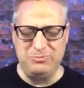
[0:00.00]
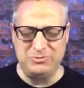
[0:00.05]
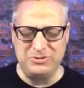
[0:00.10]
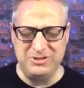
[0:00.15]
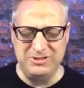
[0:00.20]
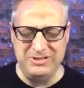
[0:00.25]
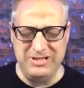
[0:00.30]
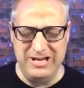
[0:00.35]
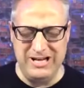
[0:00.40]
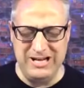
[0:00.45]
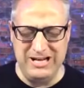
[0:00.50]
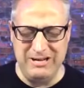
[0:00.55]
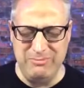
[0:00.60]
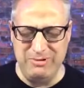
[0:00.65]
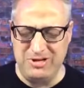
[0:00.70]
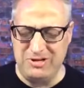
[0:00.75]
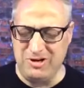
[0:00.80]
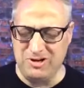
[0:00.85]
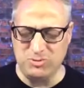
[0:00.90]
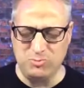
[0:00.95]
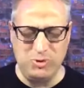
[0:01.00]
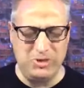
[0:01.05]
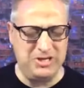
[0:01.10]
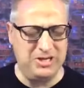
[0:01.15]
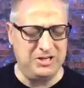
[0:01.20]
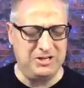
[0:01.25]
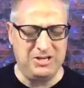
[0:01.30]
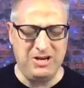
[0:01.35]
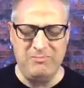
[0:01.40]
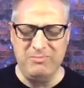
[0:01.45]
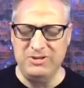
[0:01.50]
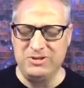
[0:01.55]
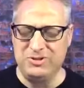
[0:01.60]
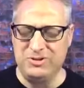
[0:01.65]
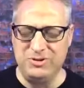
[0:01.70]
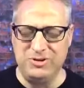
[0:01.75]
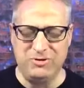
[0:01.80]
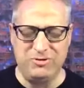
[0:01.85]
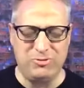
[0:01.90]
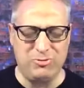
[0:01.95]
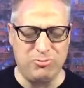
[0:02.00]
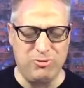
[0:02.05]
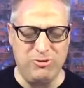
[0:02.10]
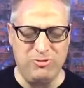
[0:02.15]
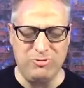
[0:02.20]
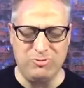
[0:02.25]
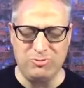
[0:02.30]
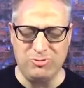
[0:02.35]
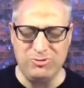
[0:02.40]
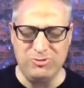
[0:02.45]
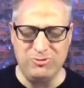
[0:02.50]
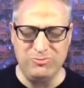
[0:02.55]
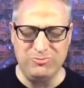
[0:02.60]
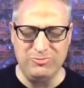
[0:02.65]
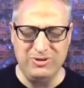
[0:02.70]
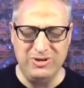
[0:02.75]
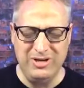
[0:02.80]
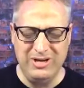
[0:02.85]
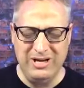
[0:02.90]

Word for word: today because we can come into your throne room.